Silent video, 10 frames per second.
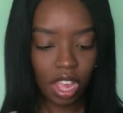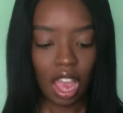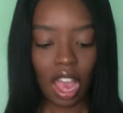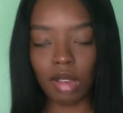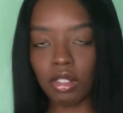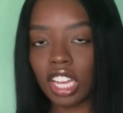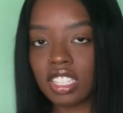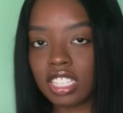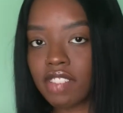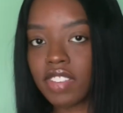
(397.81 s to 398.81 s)
I'm trying to
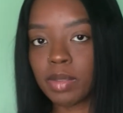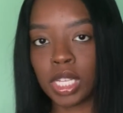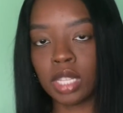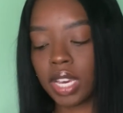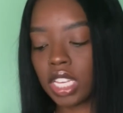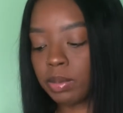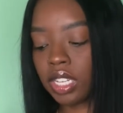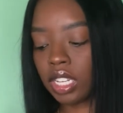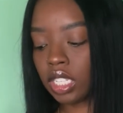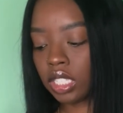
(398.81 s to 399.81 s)
save as much space
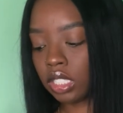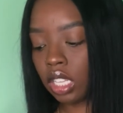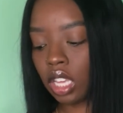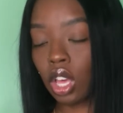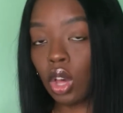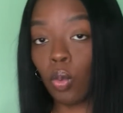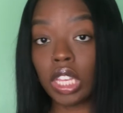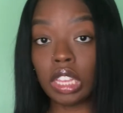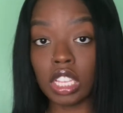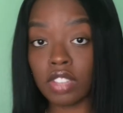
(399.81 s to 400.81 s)
because with
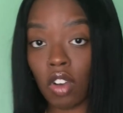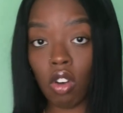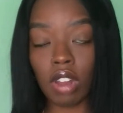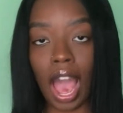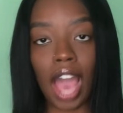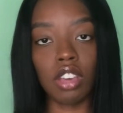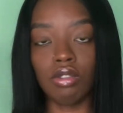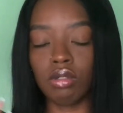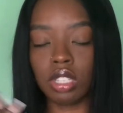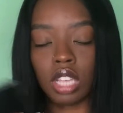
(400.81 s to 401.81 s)
this phone, I
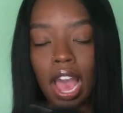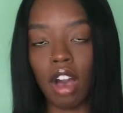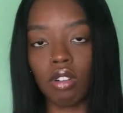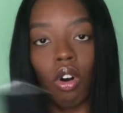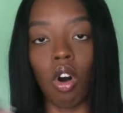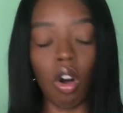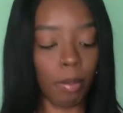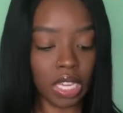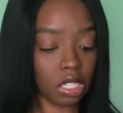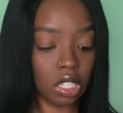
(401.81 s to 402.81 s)
used out
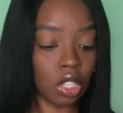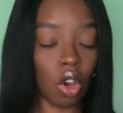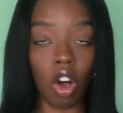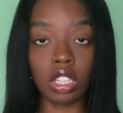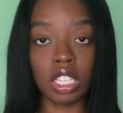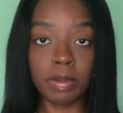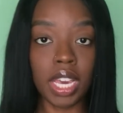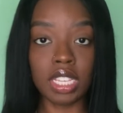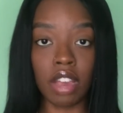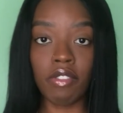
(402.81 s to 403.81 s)
basically all the
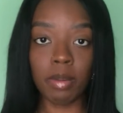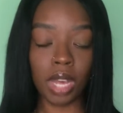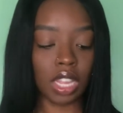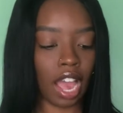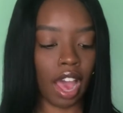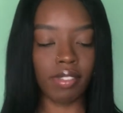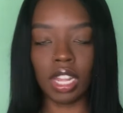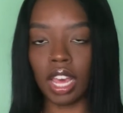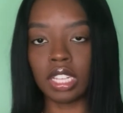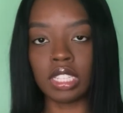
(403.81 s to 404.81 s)
space. Every month I have to
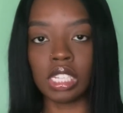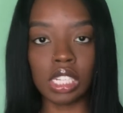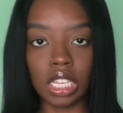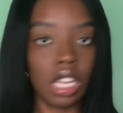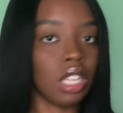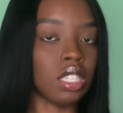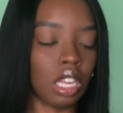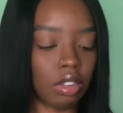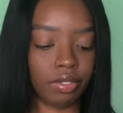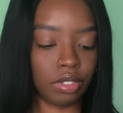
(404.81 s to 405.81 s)
like delete
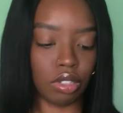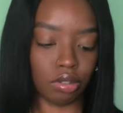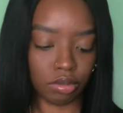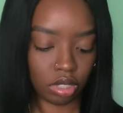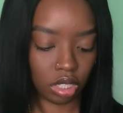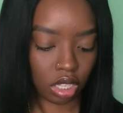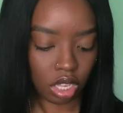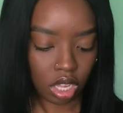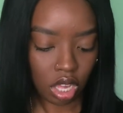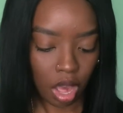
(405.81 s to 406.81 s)
stuff. So I'm
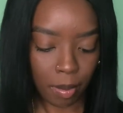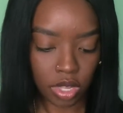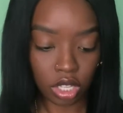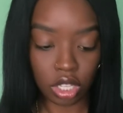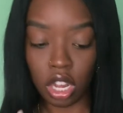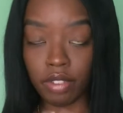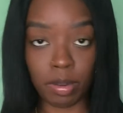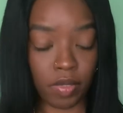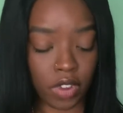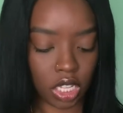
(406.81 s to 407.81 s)
gonna just start from
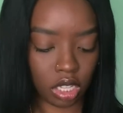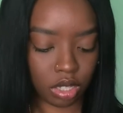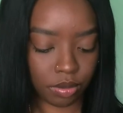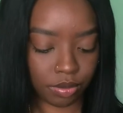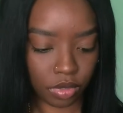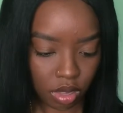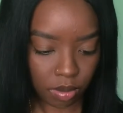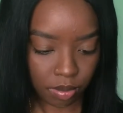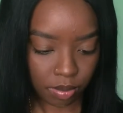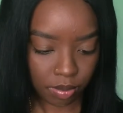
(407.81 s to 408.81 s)
fresh.
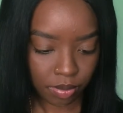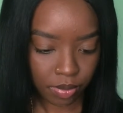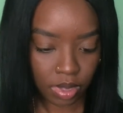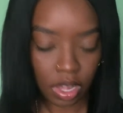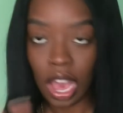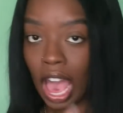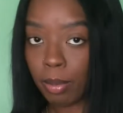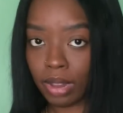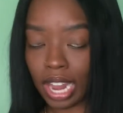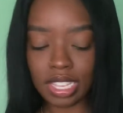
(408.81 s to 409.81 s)

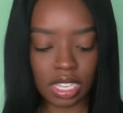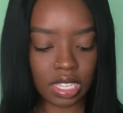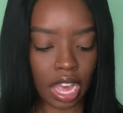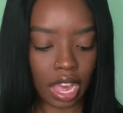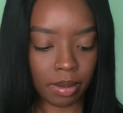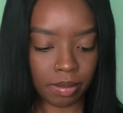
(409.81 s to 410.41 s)
Apple ID time.